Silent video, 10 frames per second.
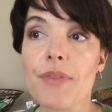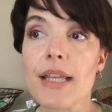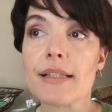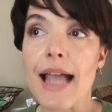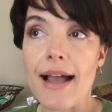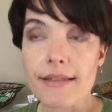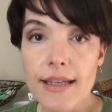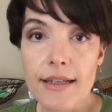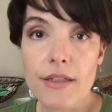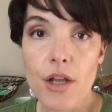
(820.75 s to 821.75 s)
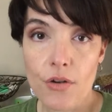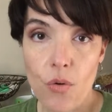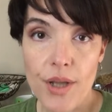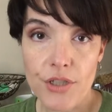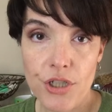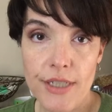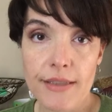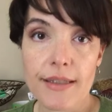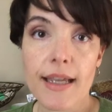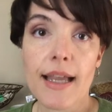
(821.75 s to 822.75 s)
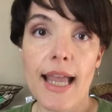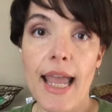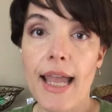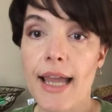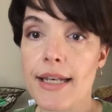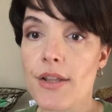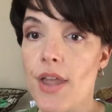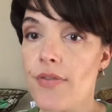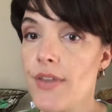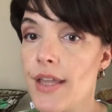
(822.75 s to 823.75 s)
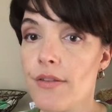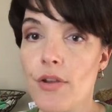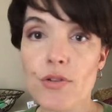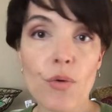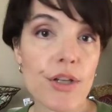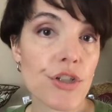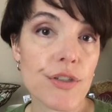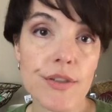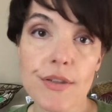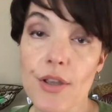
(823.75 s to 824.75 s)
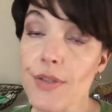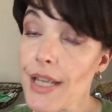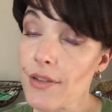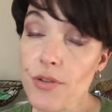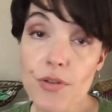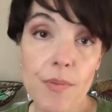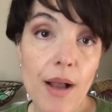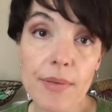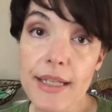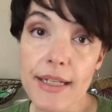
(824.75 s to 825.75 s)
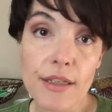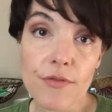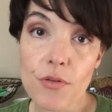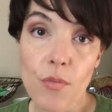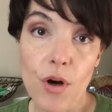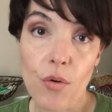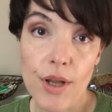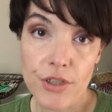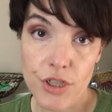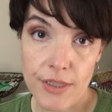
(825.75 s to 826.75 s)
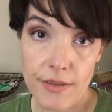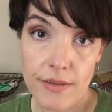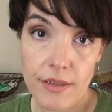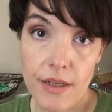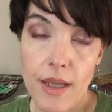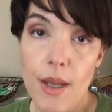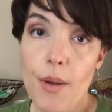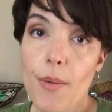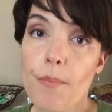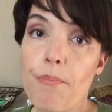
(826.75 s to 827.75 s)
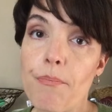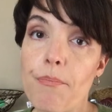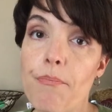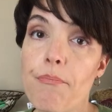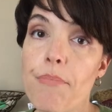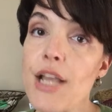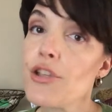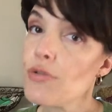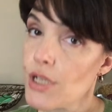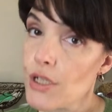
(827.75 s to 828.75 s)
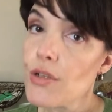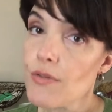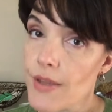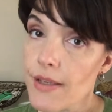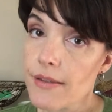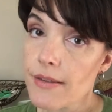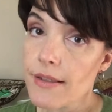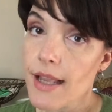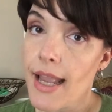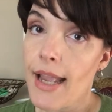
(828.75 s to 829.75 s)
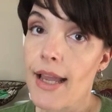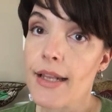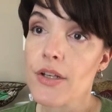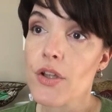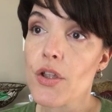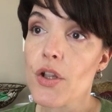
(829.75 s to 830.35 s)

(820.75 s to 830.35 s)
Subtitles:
is asking a ton of questions. And then those answers are probably going to give you more questions. But you can do this. And